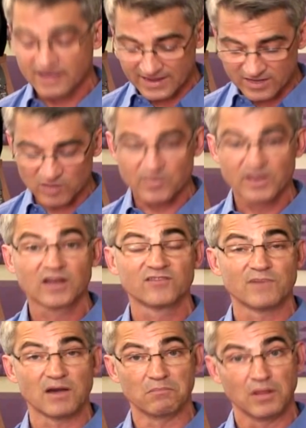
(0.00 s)
and in the middle
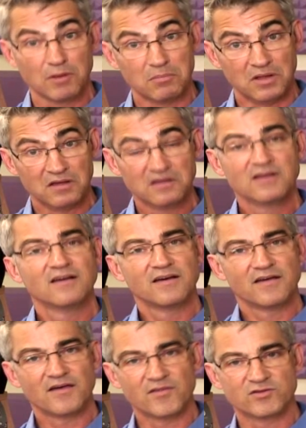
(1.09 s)
of my blah, blah, blah,
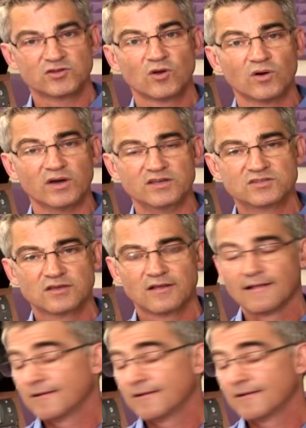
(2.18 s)
there's a noise.